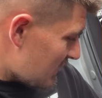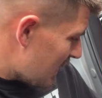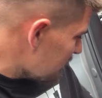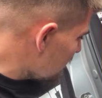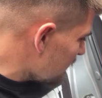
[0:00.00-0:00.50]

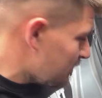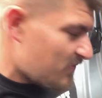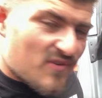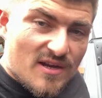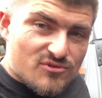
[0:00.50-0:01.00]
down to the
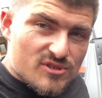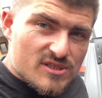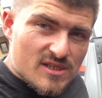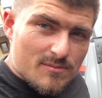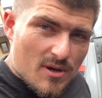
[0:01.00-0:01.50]
factory
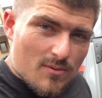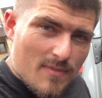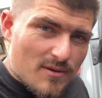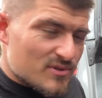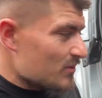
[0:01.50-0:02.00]
seatbelt
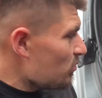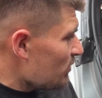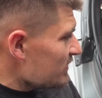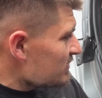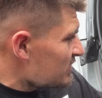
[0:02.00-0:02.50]
mounting
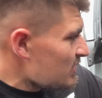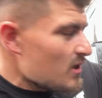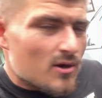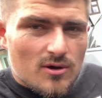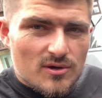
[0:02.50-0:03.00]
points
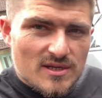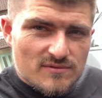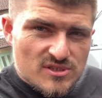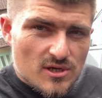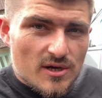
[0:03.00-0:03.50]
on
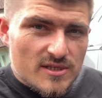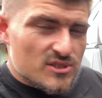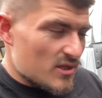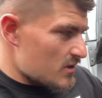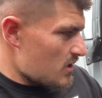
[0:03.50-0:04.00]
either side,
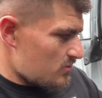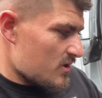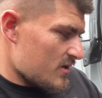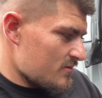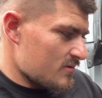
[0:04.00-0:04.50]
so you know
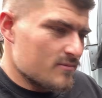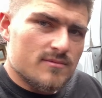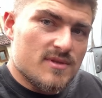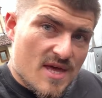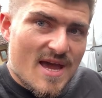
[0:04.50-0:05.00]
that
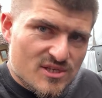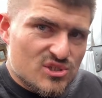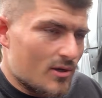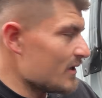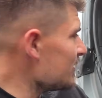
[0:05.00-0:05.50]
they're
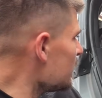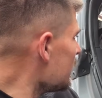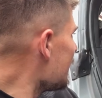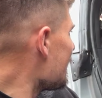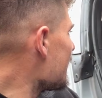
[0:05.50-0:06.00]
solid,
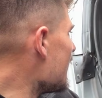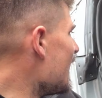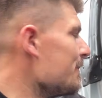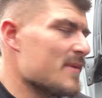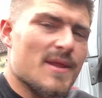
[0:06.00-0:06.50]

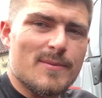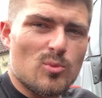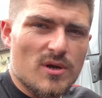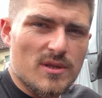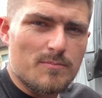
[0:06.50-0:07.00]
and then
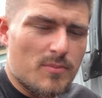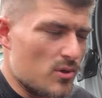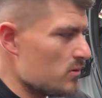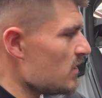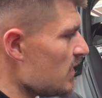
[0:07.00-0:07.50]
one in the
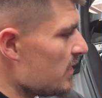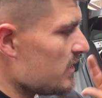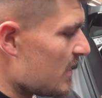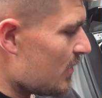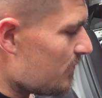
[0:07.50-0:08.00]
boot.
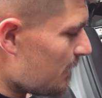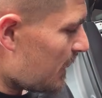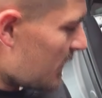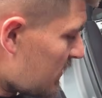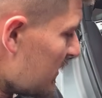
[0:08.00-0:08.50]
Now,
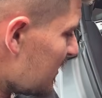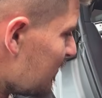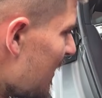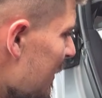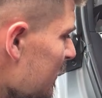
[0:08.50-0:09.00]
like I
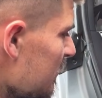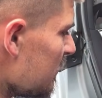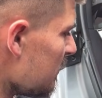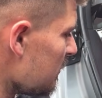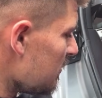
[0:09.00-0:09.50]
explained,
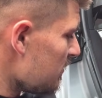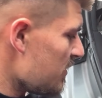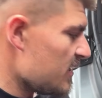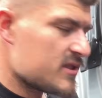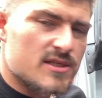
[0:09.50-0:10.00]

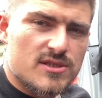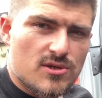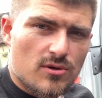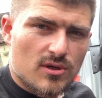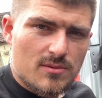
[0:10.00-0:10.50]
this is
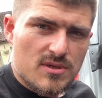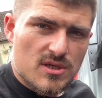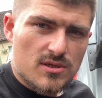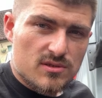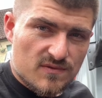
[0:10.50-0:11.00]
not going to be
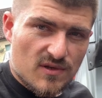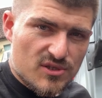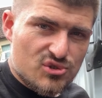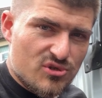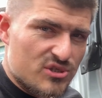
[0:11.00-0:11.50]
used for like
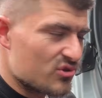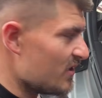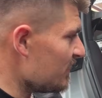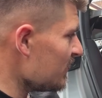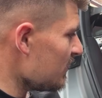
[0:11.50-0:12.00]
street
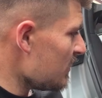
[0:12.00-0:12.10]
driving.